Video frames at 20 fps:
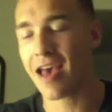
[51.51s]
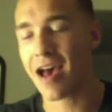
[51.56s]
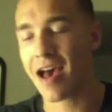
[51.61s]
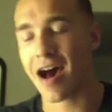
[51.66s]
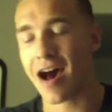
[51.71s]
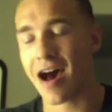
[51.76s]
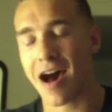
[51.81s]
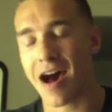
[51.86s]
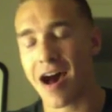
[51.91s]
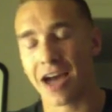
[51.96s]

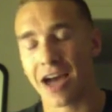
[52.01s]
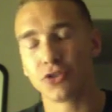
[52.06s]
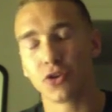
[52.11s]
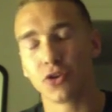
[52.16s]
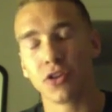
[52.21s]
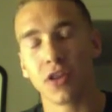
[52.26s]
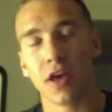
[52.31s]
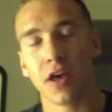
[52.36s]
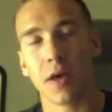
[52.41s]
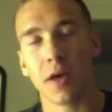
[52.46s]
I
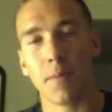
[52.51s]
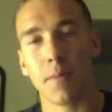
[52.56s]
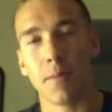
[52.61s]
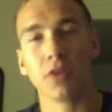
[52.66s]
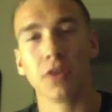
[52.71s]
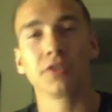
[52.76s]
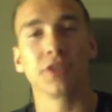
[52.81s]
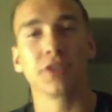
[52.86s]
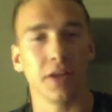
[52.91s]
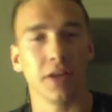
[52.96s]
joined the
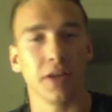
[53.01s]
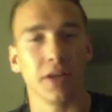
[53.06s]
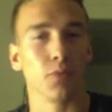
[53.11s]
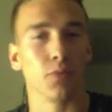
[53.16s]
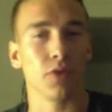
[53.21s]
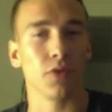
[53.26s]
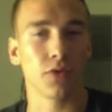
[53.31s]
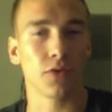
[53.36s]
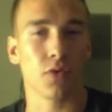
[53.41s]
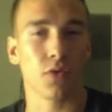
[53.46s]
military, the
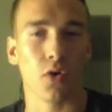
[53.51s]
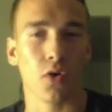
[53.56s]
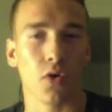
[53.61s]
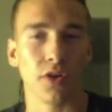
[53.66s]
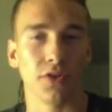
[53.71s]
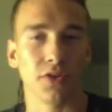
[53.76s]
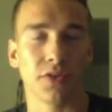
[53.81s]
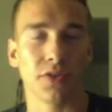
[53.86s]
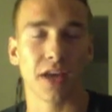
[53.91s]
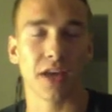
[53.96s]
Marine Corps, in
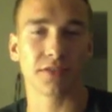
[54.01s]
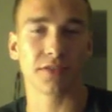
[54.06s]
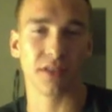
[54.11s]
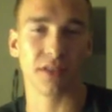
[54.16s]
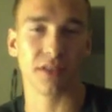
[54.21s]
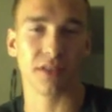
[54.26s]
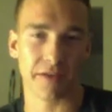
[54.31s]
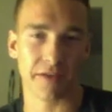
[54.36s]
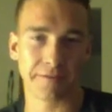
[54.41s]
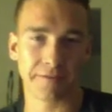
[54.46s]

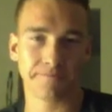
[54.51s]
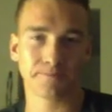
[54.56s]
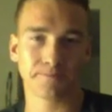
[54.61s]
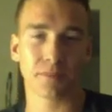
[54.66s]
2011.